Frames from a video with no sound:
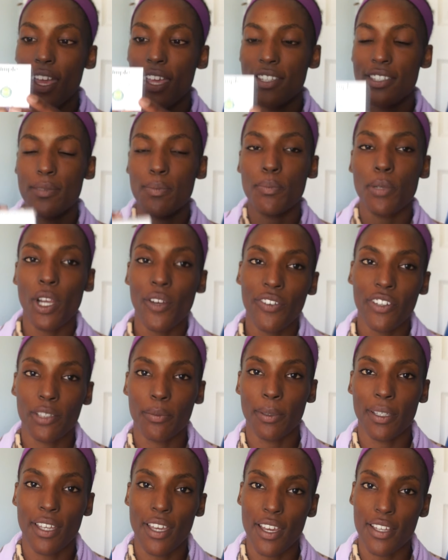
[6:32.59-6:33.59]
It's perfect
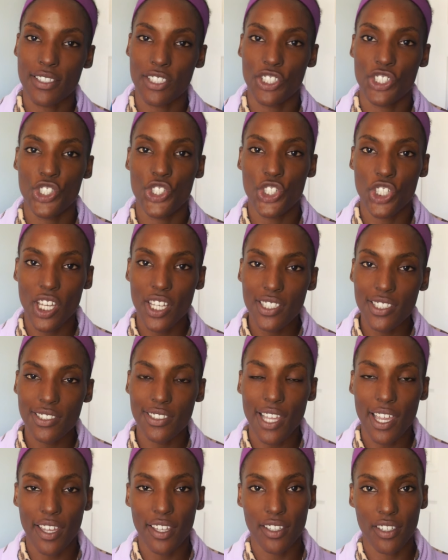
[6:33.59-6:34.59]
because it's just
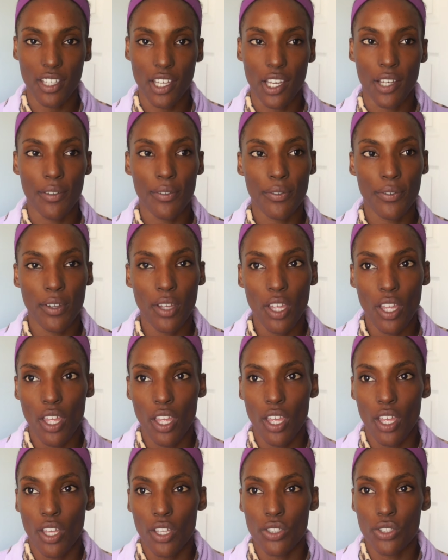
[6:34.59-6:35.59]
light enough
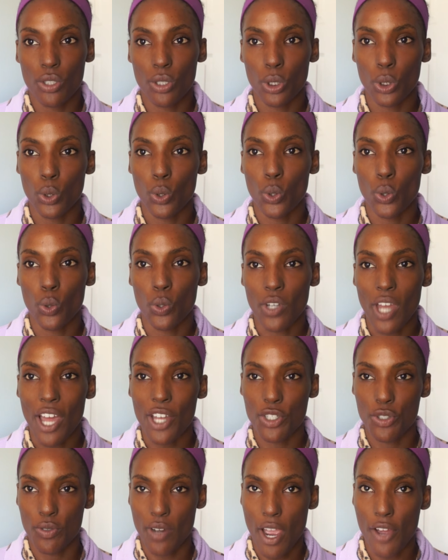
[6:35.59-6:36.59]
to
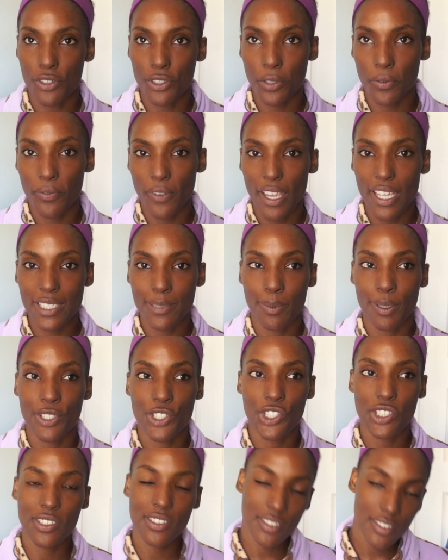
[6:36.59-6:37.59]
not drown your face, but
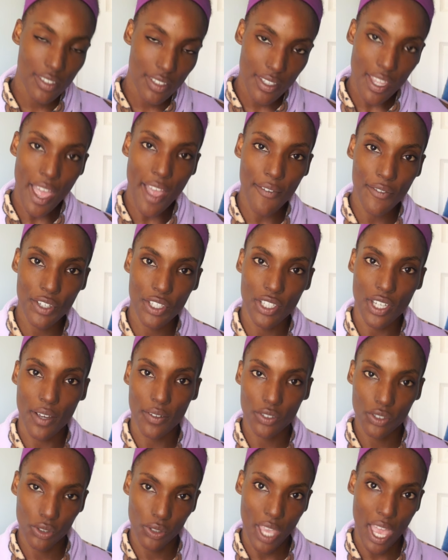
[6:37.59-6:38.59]
it's just heavy
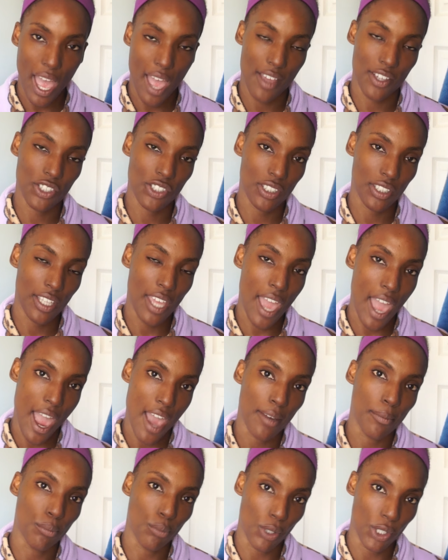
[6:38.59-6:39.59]
enough to actually
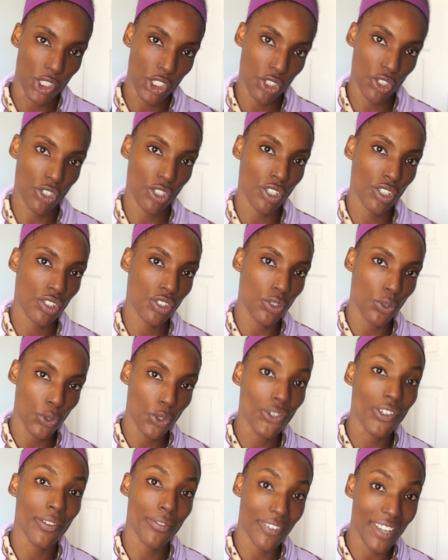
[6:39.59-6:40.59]
add moisture to
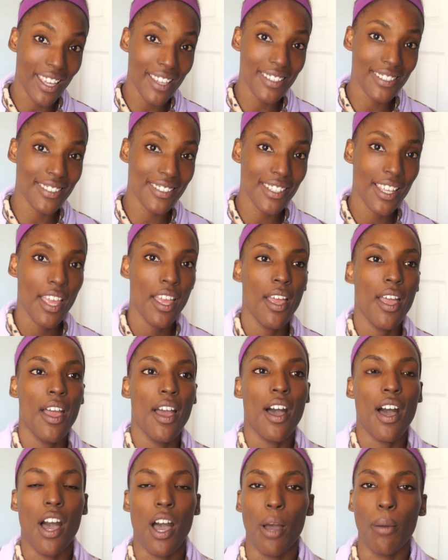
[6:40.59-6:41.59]
your face.
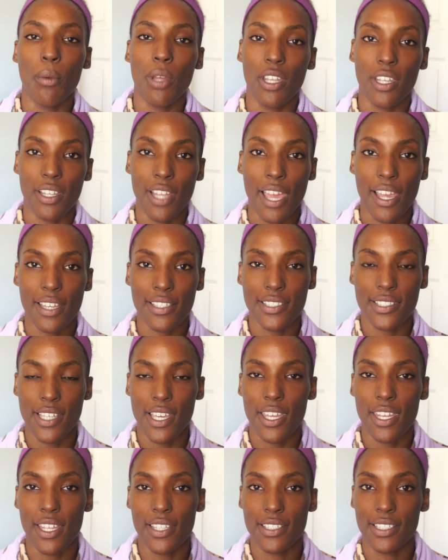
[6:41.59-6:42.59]
And like I
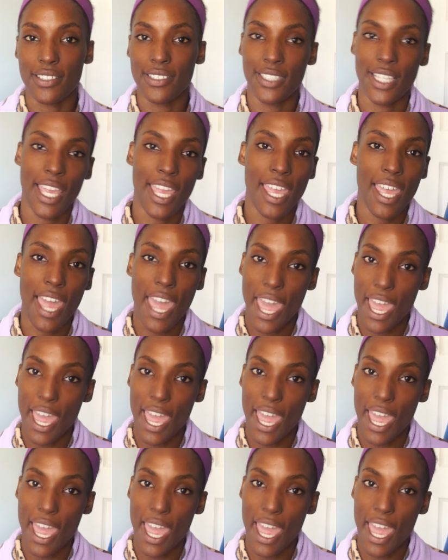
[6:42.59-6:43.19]
said, it's a day